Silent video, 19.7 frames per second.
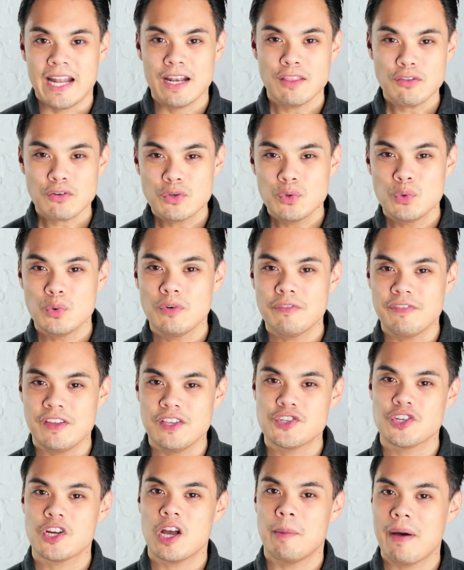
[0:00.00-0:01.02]
Another cool
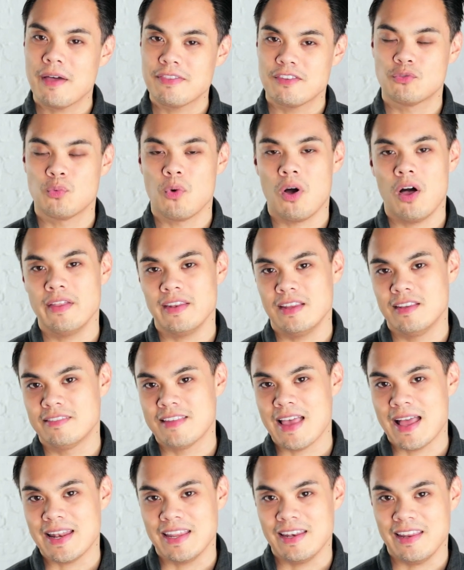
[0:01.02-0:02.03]
feature about this wallet is
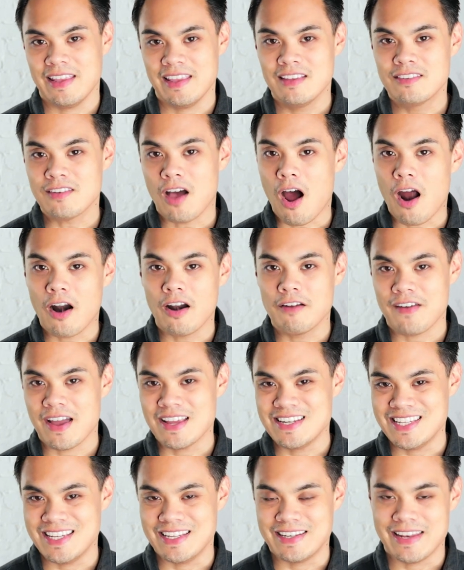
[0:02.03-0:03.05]
that it is
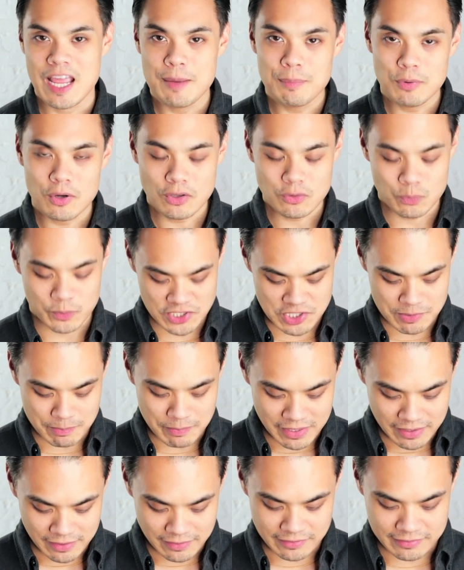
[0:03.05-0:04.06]
RFID enabled, which
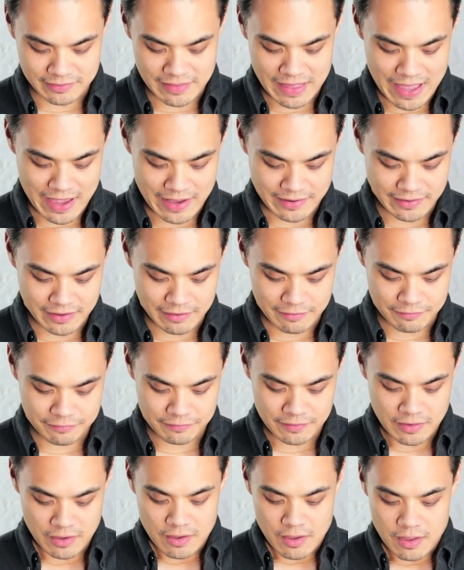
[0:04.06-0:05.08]
means that if